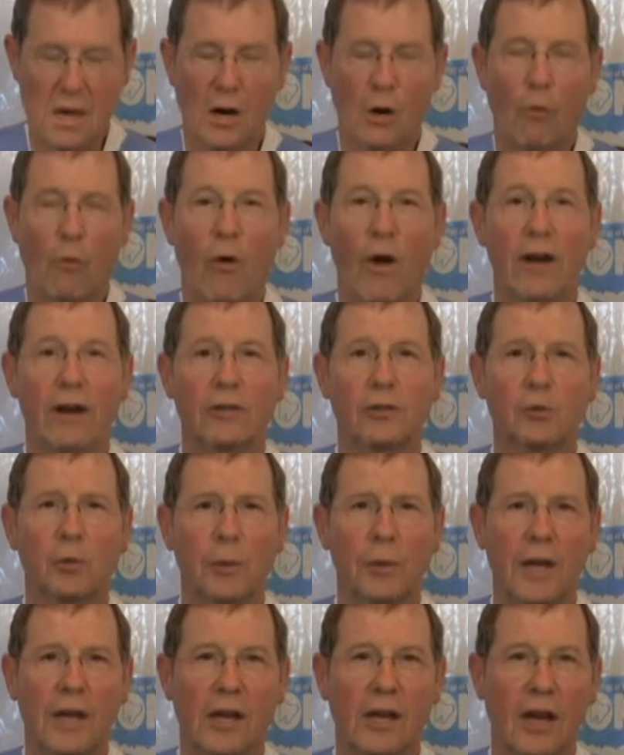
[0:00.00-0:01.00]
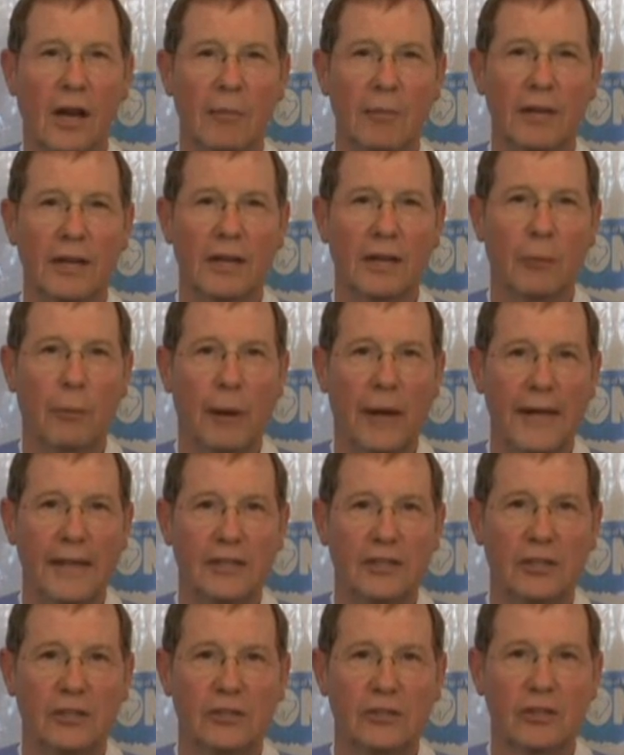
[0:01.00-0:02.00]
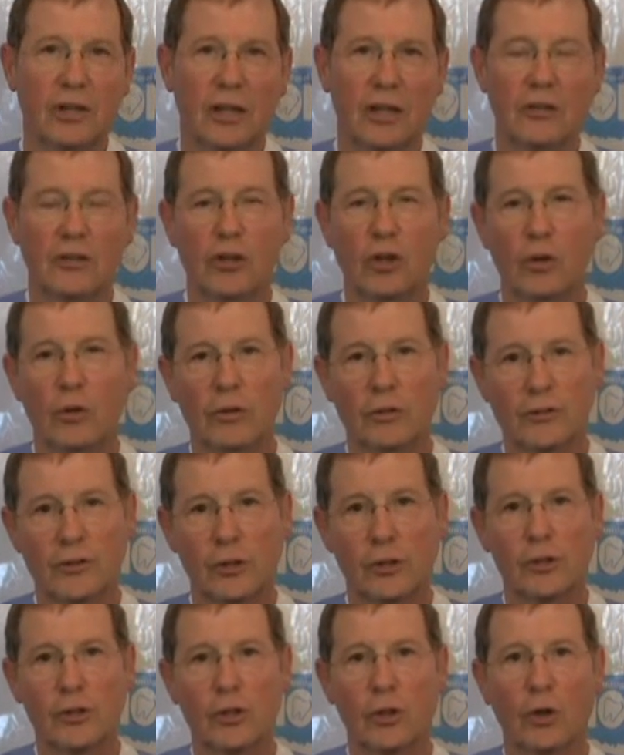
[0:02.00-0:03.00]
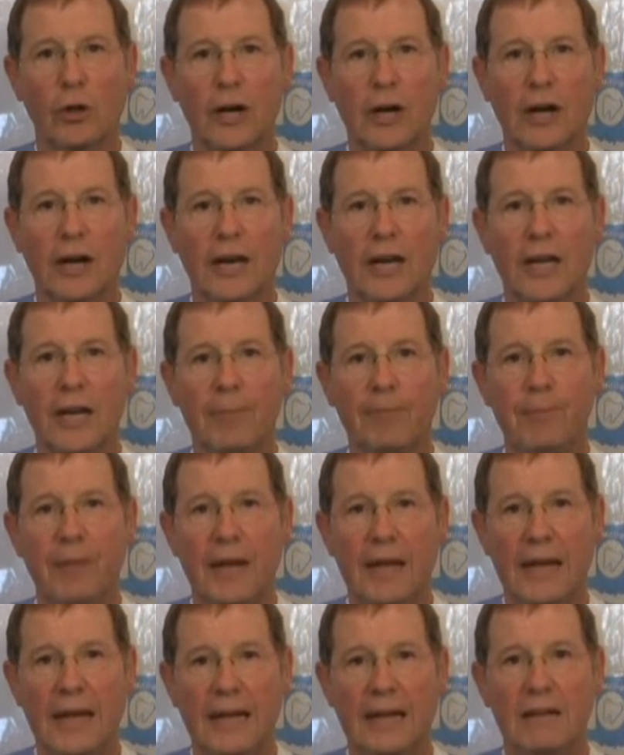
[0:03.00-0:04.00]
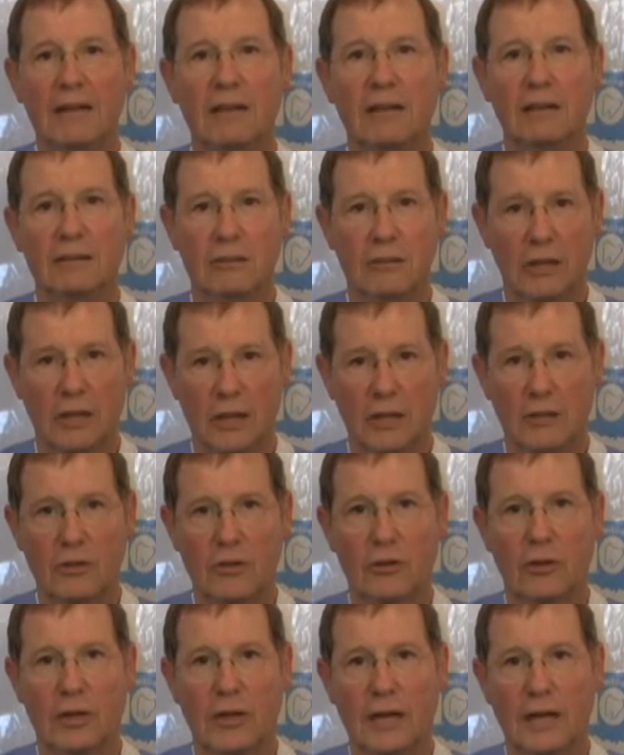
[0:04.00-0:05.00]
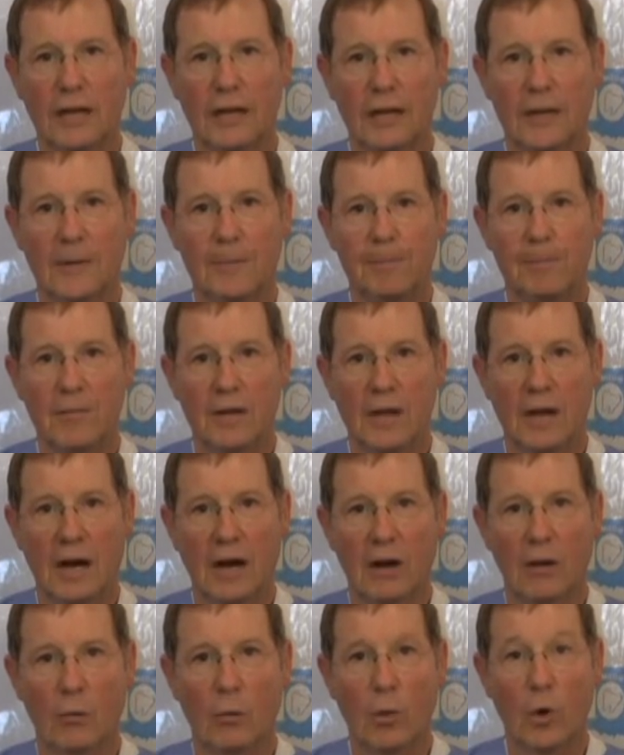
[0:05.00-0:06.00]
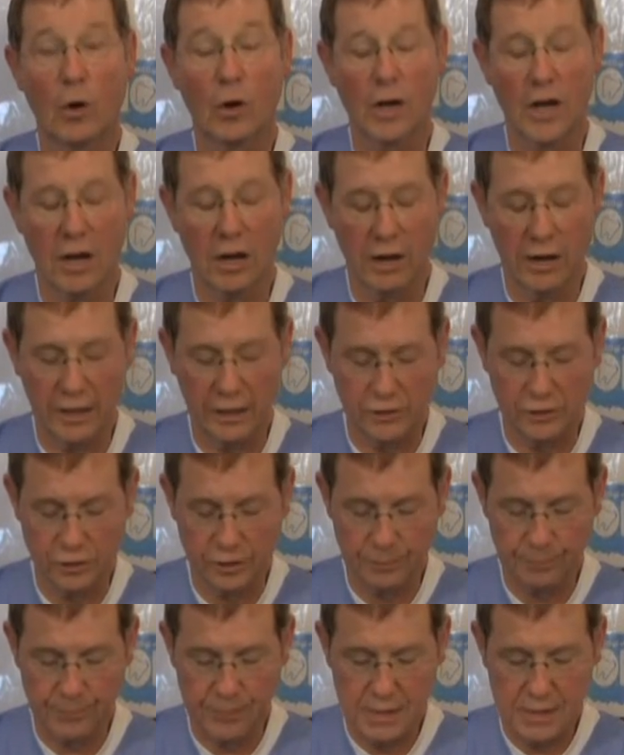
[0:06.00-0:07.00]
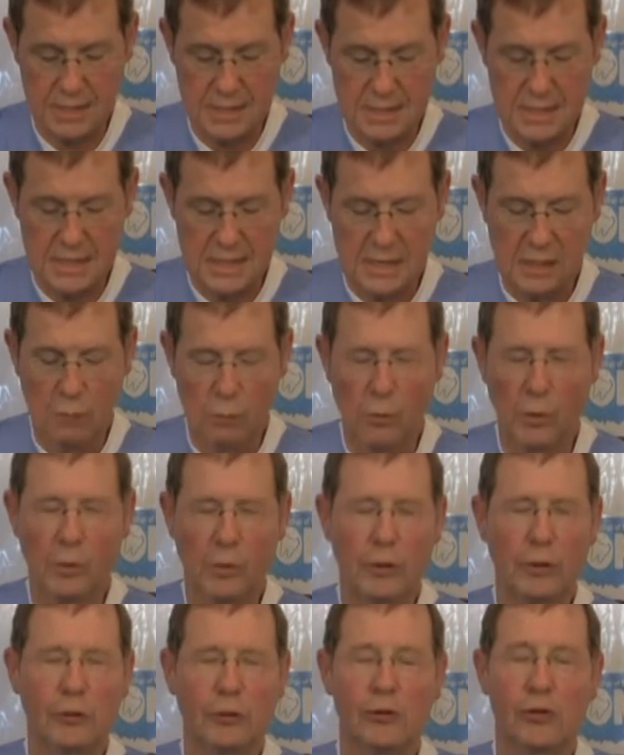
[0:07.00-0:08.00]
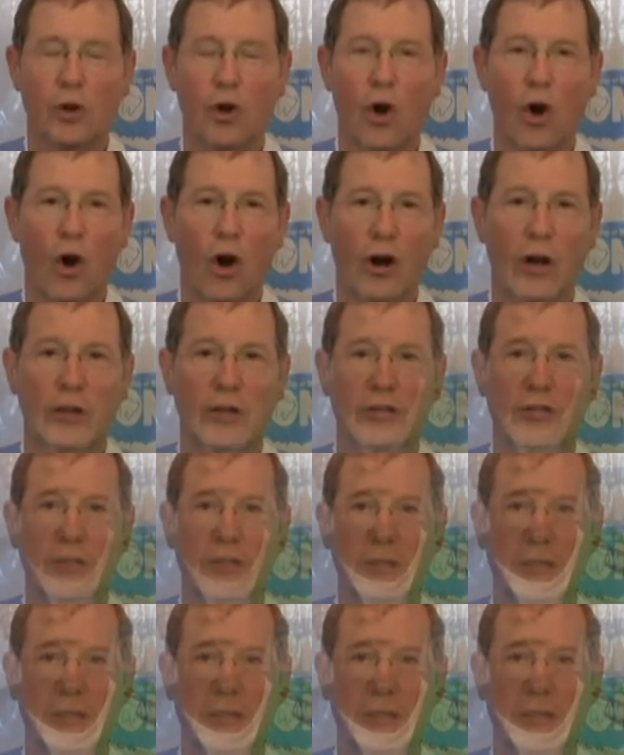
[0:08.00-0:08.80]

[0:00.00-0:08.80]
Runners will be accompanying the patients to the surgical area and into our work areas. We'll use cards.